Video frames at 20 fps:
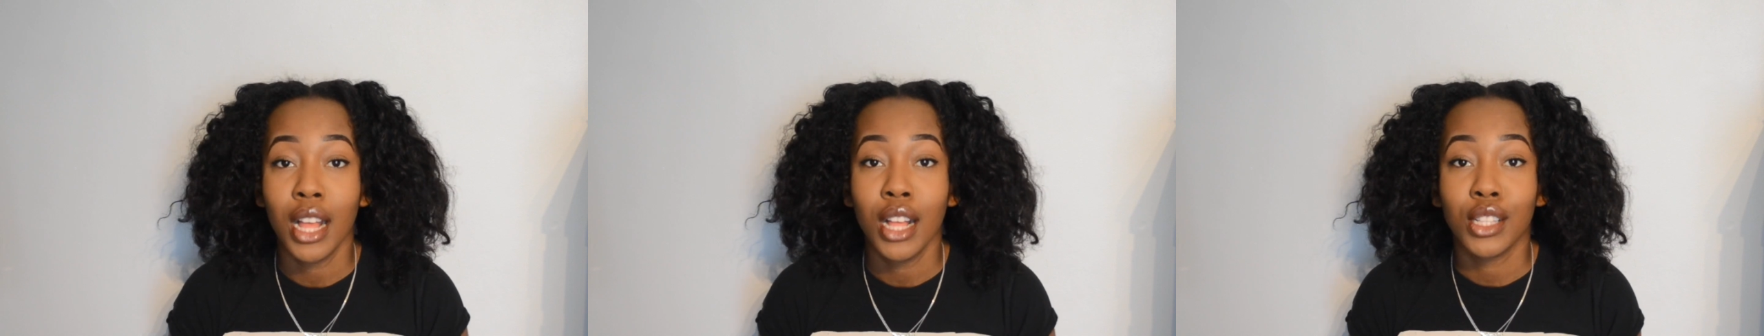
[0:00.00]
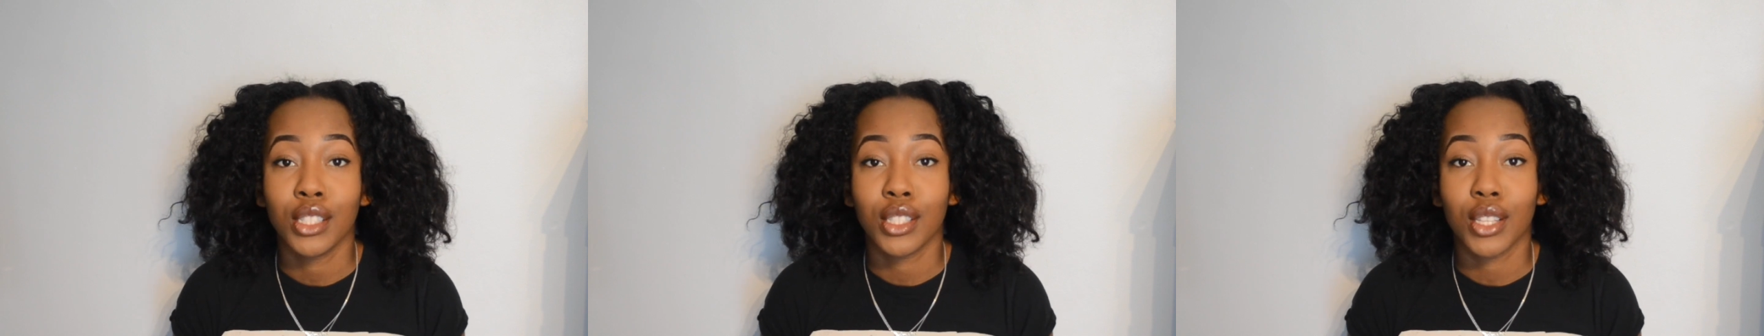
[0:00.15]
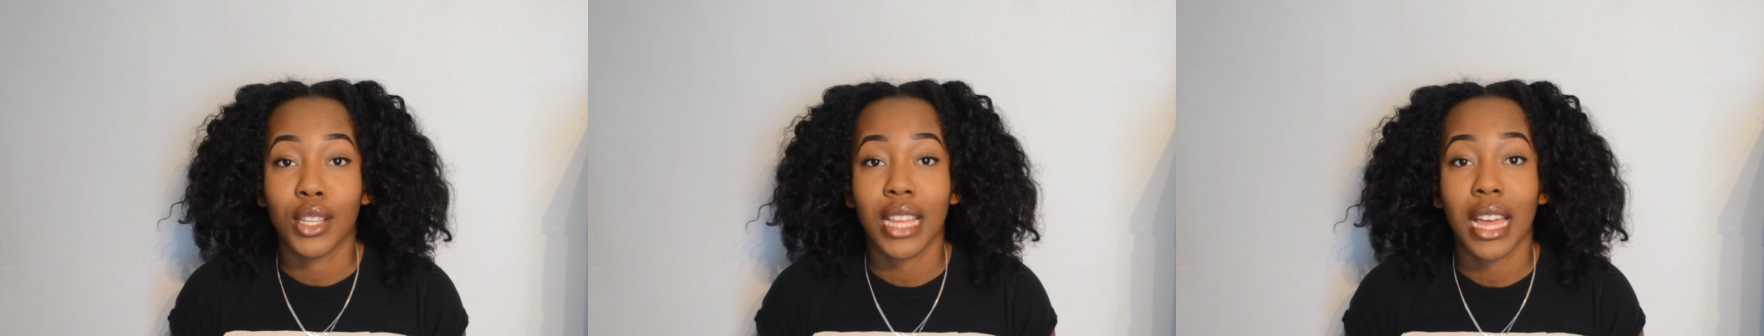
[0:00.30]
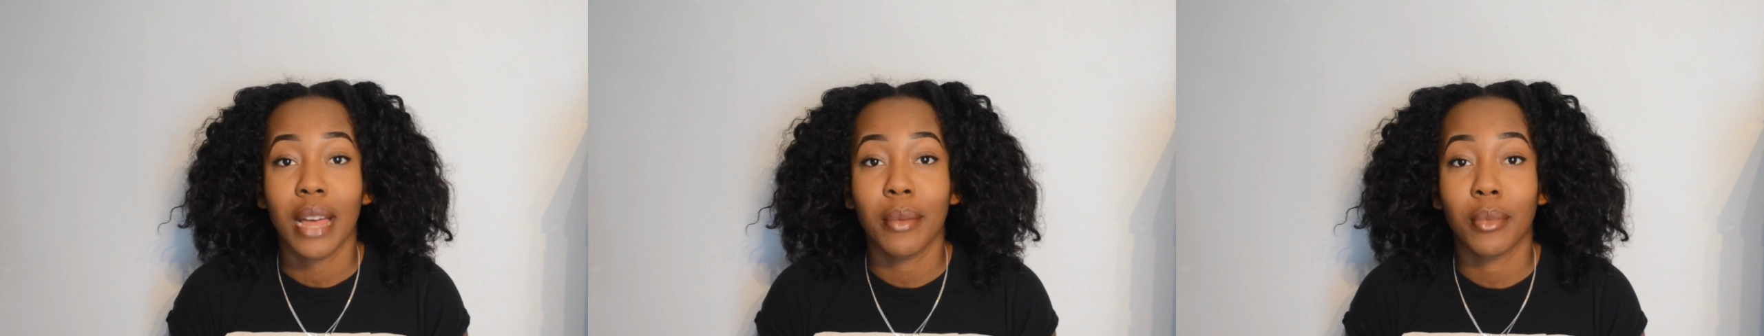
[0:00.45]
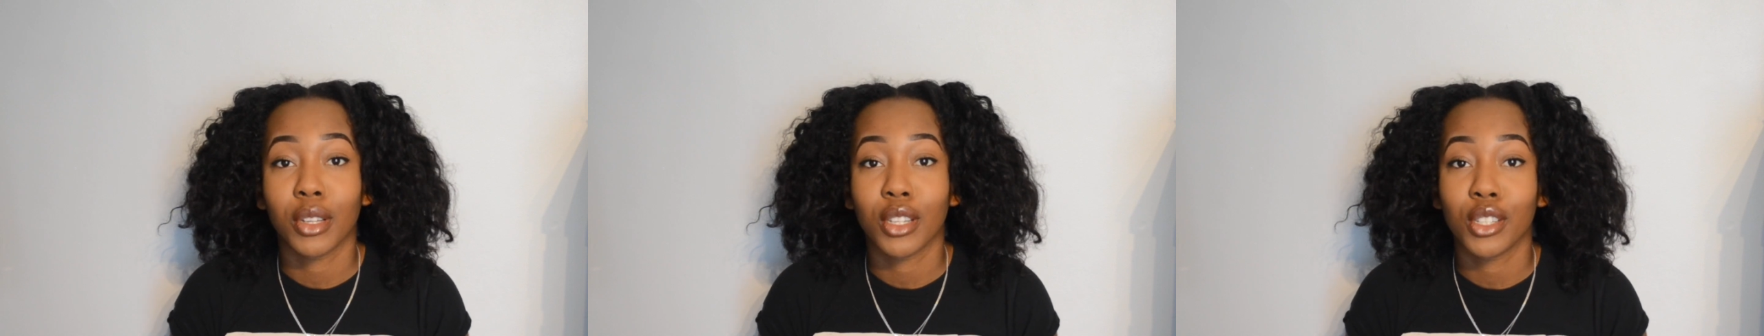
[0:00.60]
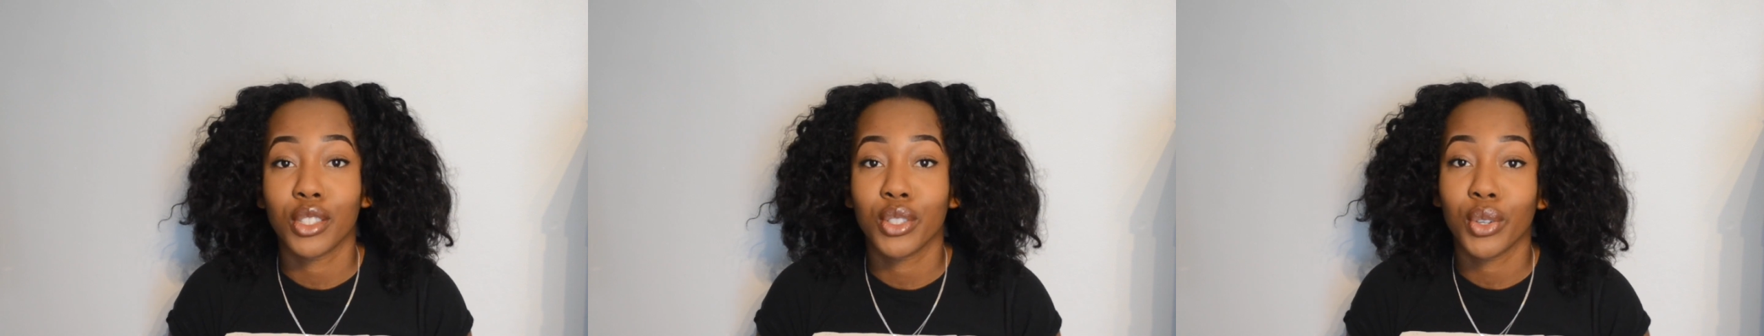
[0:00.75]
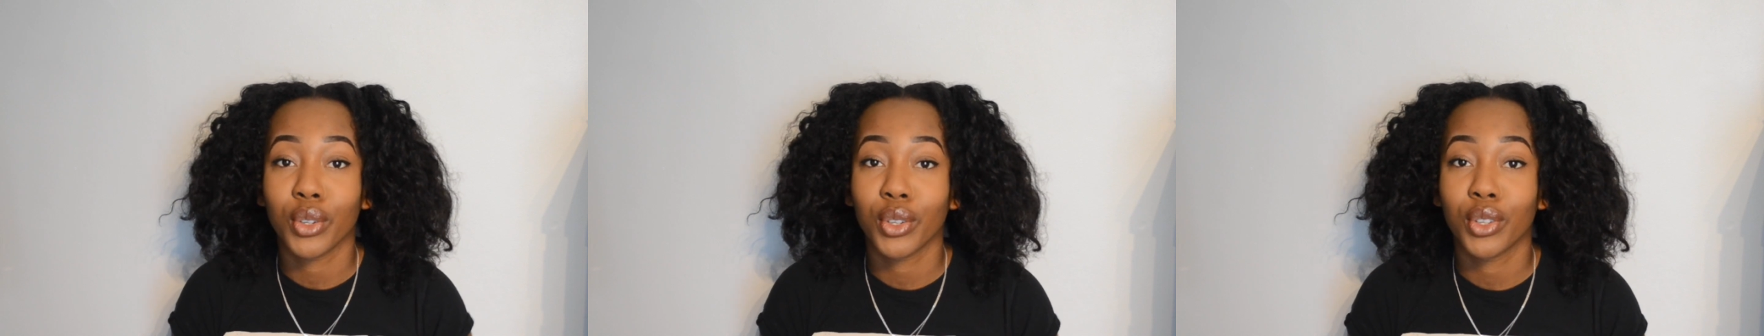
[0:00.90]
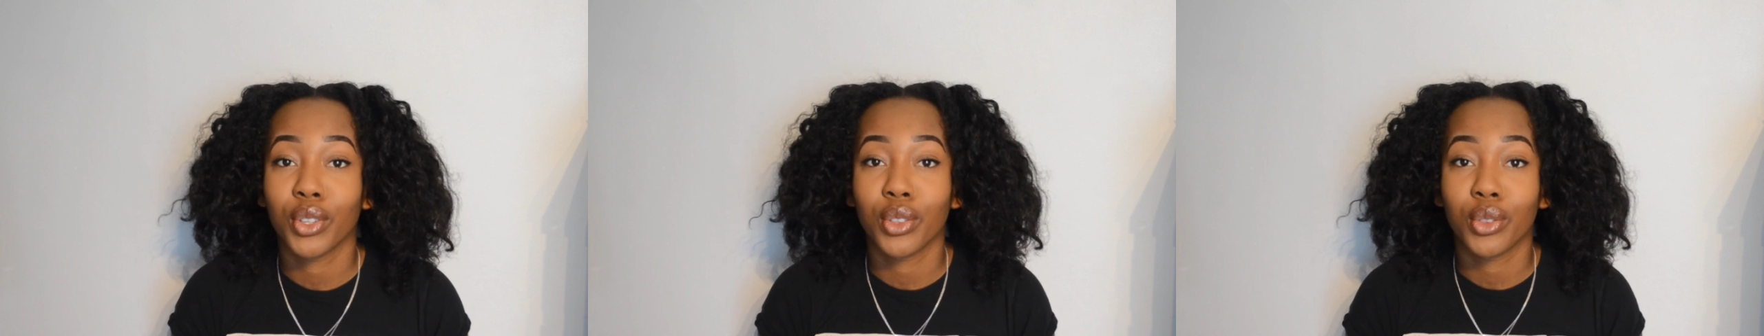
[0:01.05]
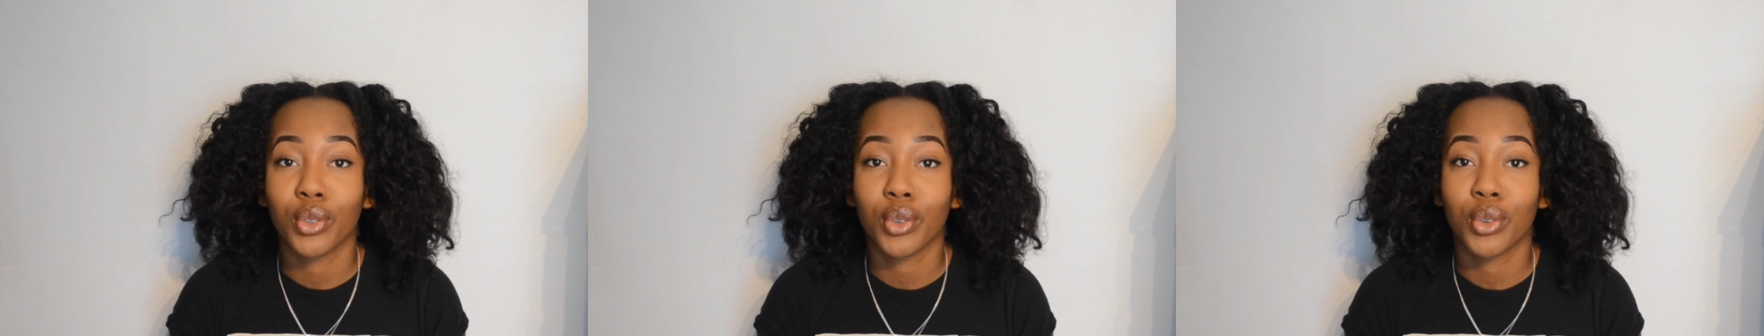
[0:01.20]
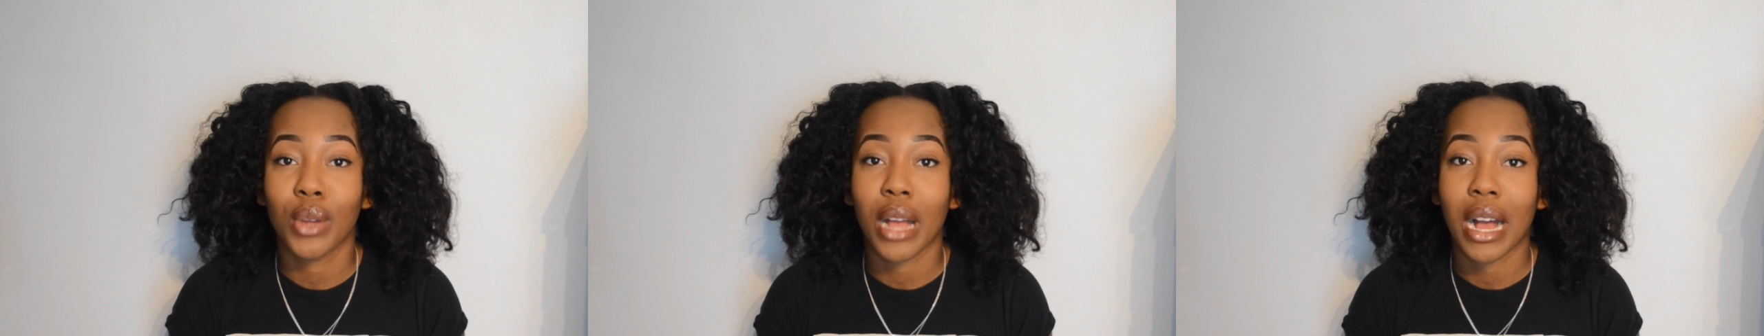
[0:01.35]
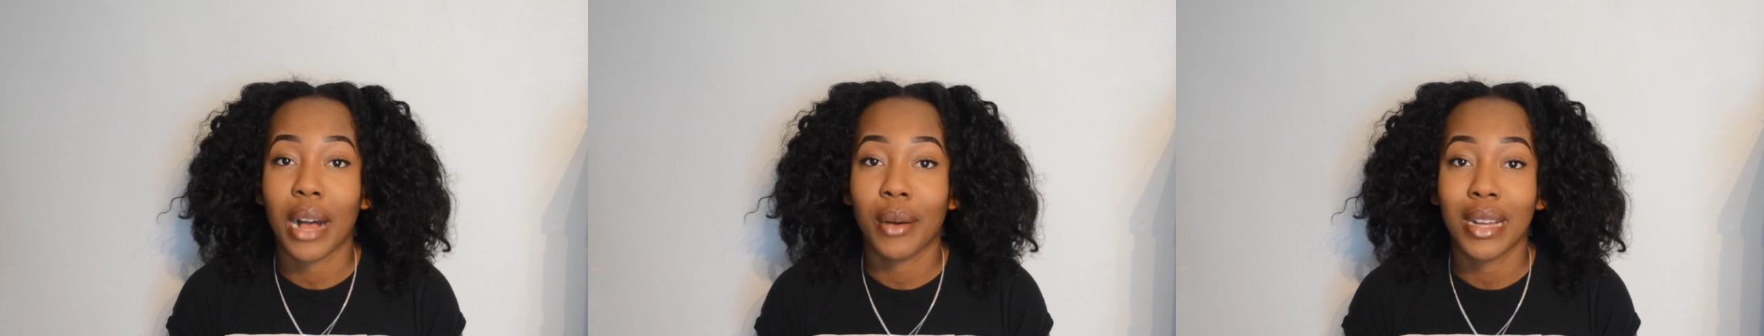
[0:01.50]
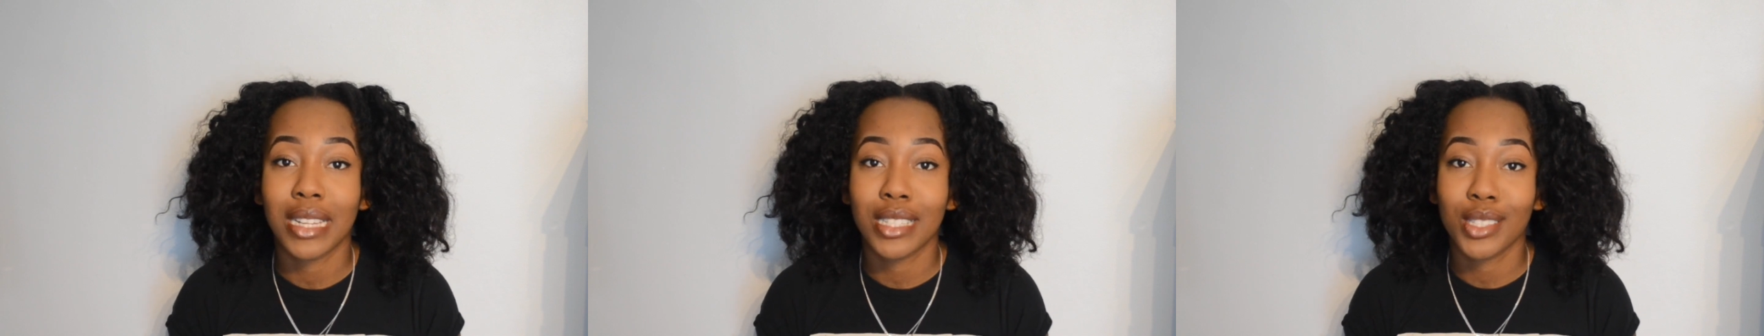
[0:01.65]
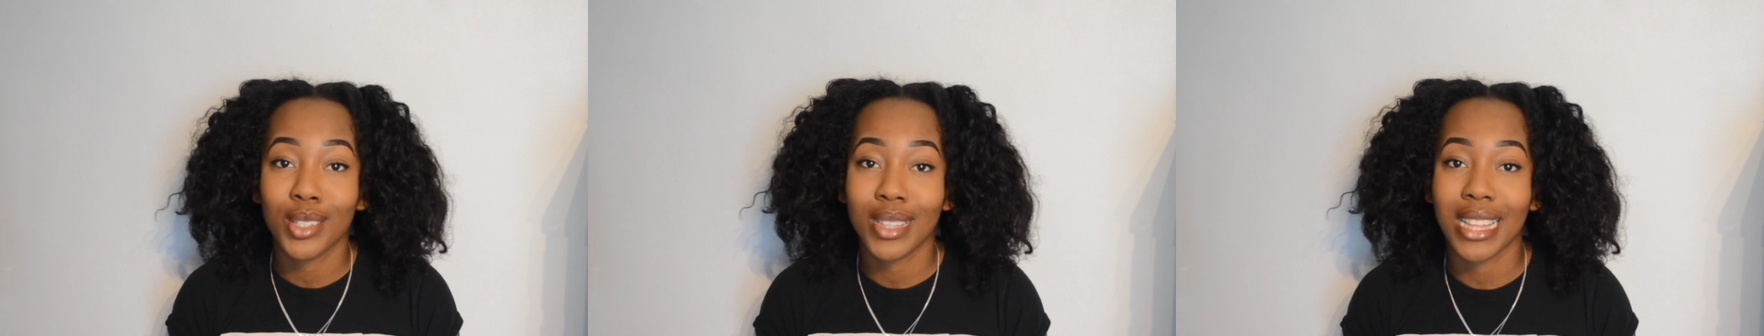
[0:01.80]
So yeah, I'm going to talk you through how I
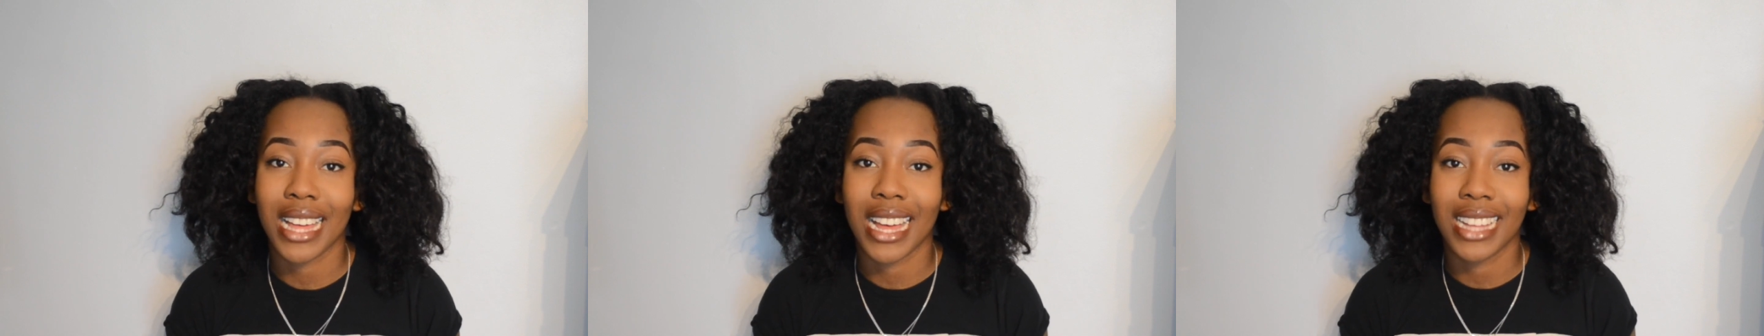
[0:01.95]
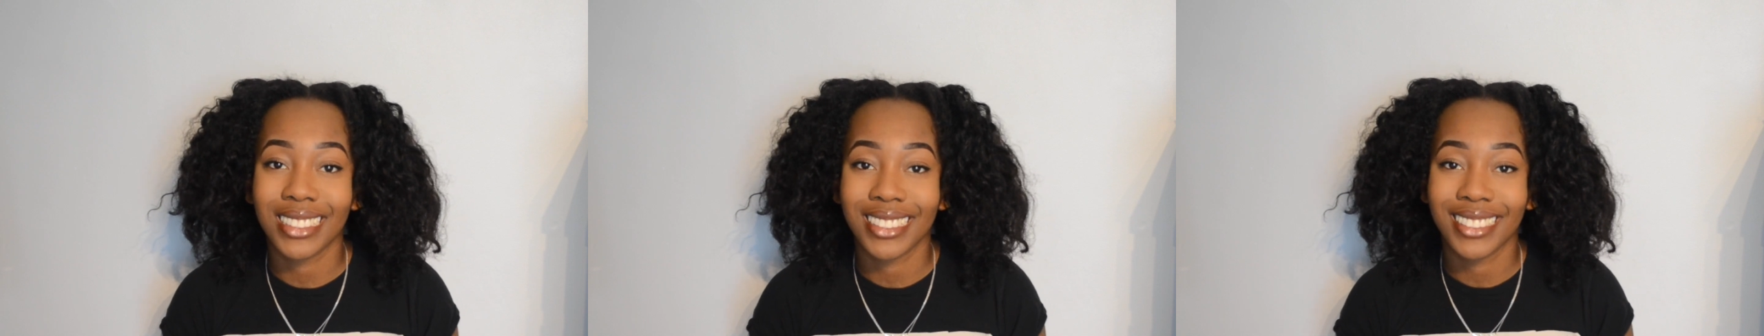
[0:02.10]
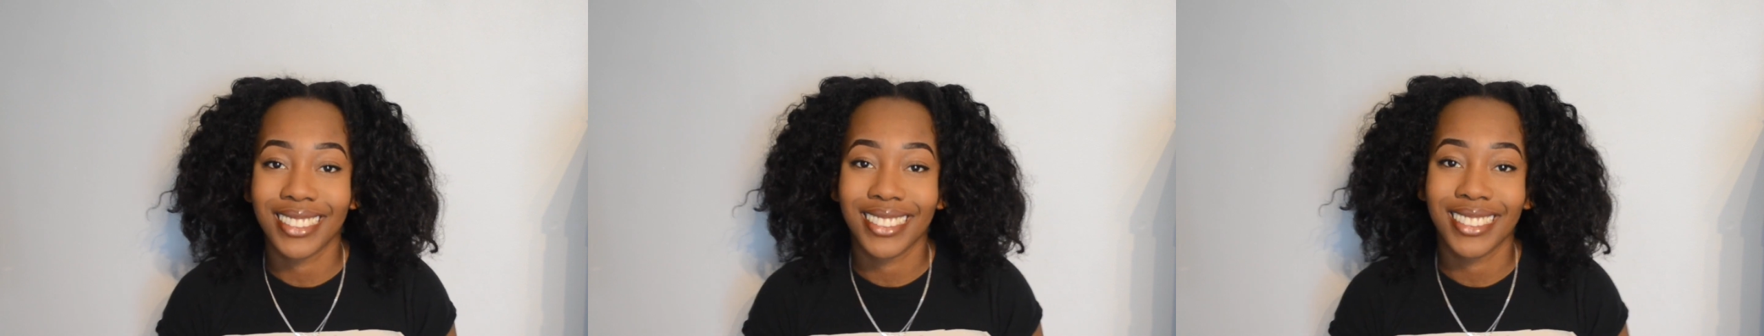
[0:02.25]
do that.